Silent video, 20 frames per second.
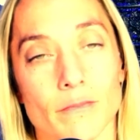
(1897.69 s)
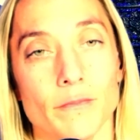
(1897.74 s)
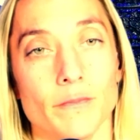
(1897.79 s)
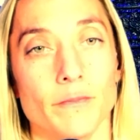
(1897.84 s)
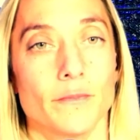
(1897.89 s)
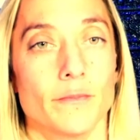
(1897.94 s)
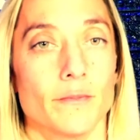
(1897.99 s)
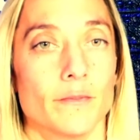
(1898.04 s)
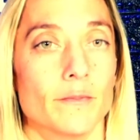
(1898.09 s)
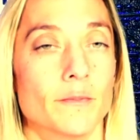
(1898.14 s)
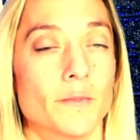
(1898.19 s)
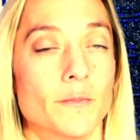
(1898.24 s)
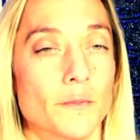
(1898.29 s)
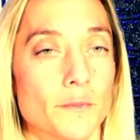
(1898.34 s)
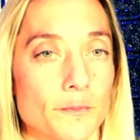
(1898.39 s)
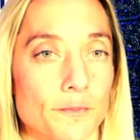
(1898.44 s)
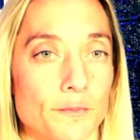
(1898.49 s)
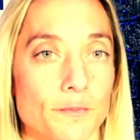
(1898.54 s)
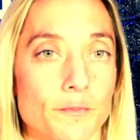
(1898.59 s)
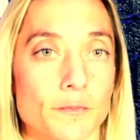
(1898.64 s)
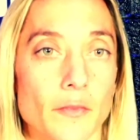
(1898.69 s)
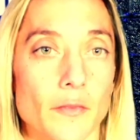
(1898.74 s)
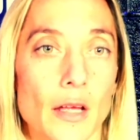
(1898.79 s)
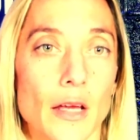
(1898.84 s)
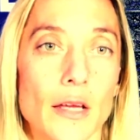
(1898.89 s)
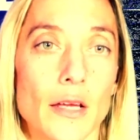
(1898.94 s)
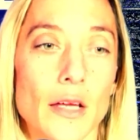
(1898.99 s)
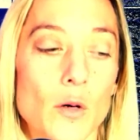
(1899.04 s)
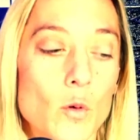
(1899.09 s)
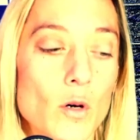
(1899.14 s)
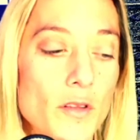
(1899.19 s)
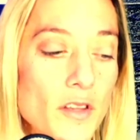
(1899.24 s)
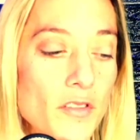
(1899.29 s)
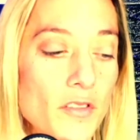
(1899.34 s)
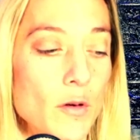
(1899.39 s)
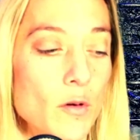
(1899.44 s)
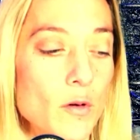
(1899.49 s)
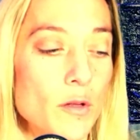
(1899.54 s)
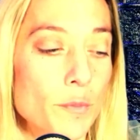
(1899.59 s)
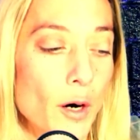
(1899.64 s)
that's what it is, you know. Well, the
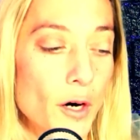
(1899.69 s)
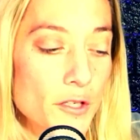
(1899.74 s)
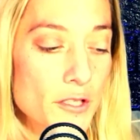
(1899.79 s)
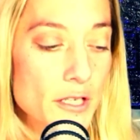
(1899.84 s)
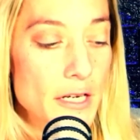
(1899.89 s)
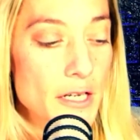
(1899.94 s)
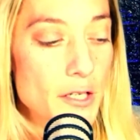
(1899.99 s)
thing with bartending